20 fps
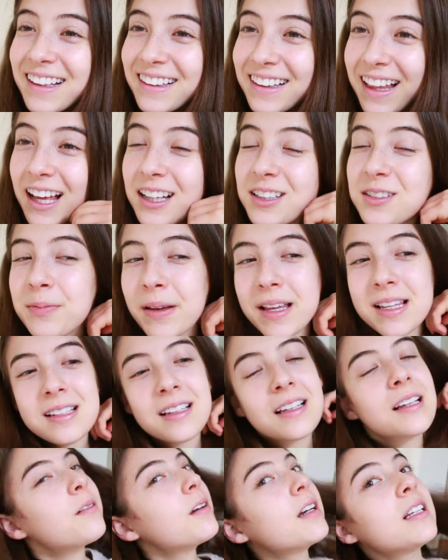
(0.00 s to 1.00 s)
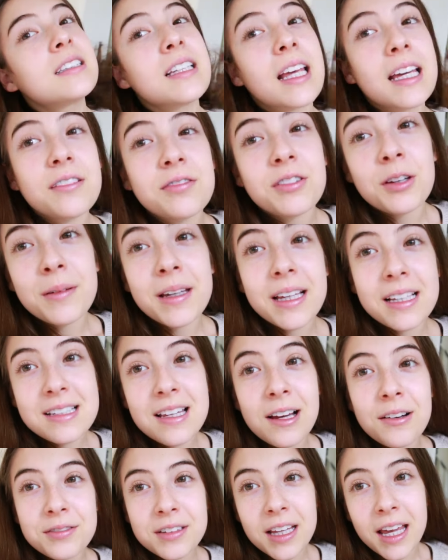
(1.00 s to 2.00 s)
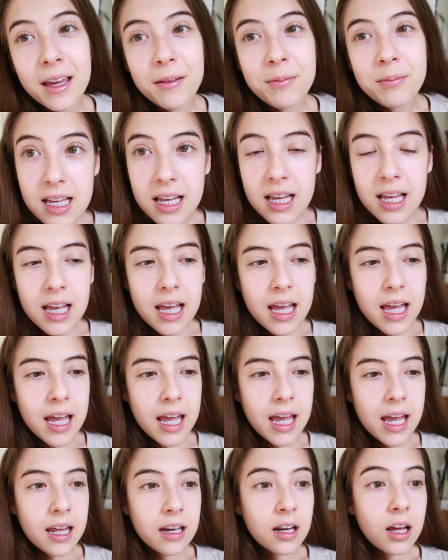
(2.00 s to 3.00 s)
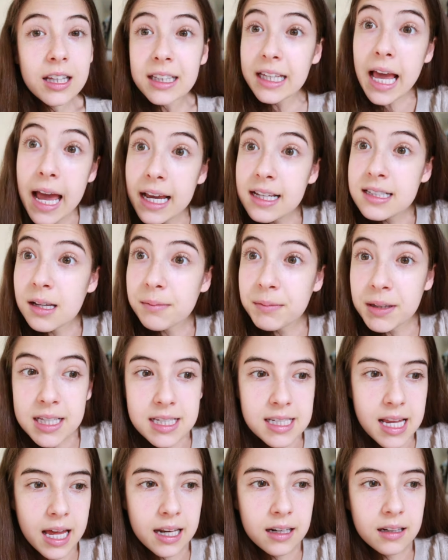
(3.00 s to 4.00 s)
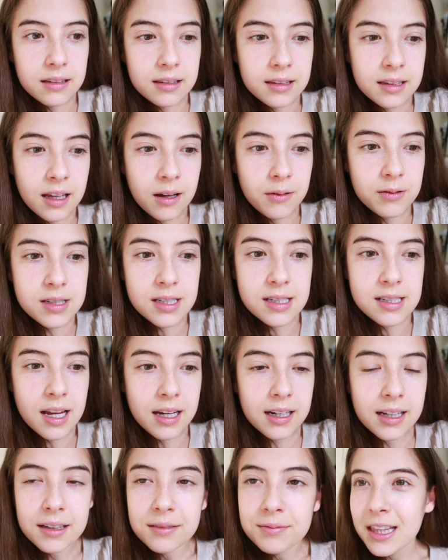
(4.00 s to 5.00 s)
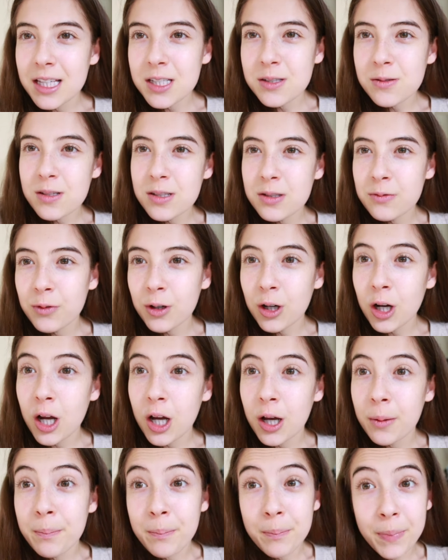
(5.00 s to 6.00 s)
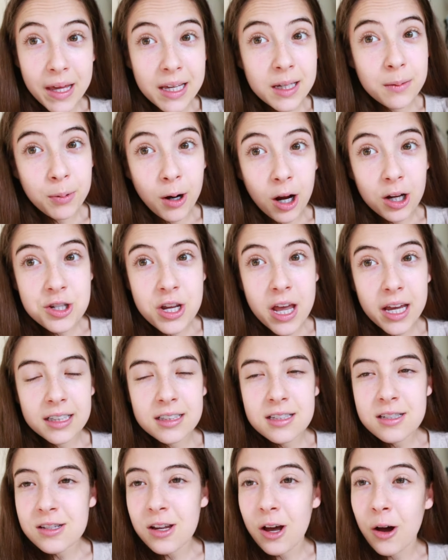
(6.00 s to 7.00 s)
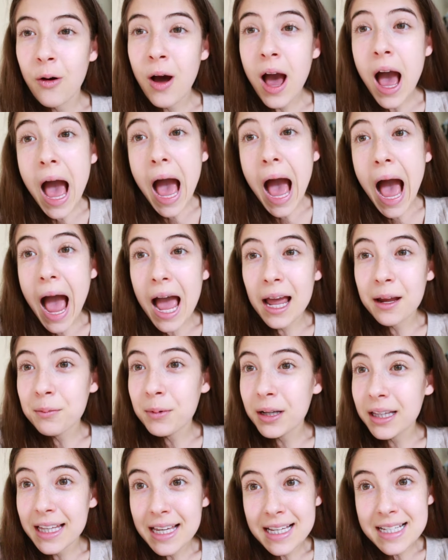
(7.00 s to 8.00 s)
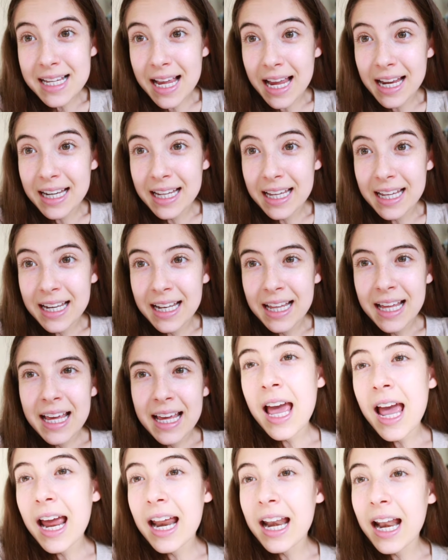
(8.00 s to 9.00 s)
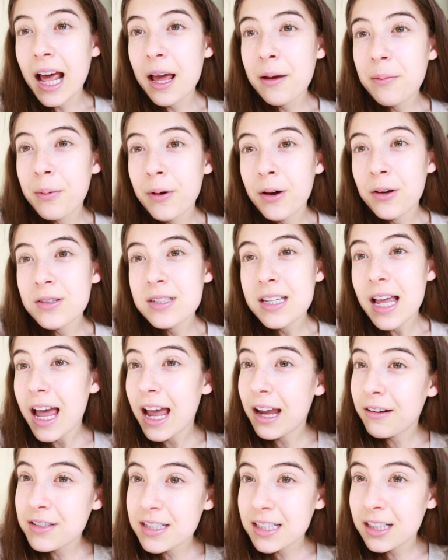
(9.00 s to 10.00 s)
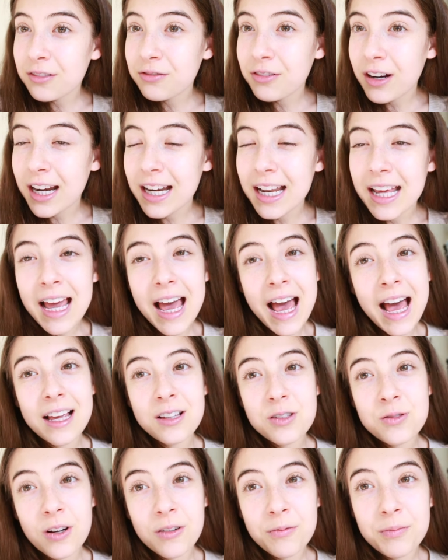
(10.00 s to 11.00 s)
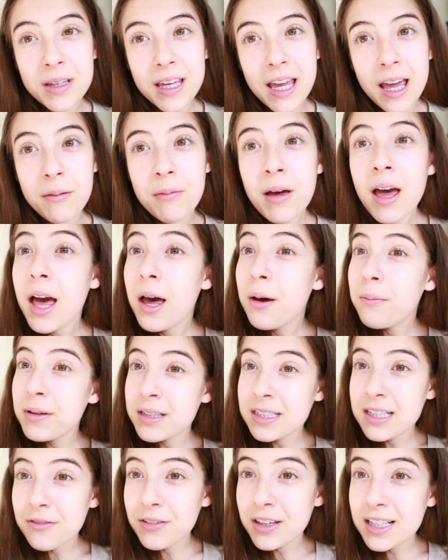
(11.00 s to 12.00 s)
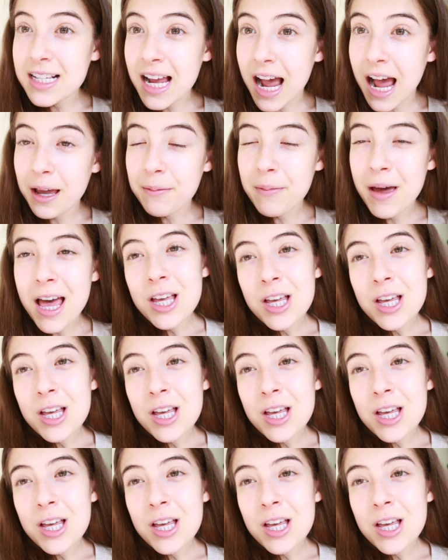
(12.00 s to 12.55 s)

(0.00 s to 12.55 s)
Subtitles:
That's basically what it's like filming a self-tape. And yay, something sent. That was exciting. This was for a big project, so I'm really excited. And I post every single Friday at 12 p.m. Pacific time.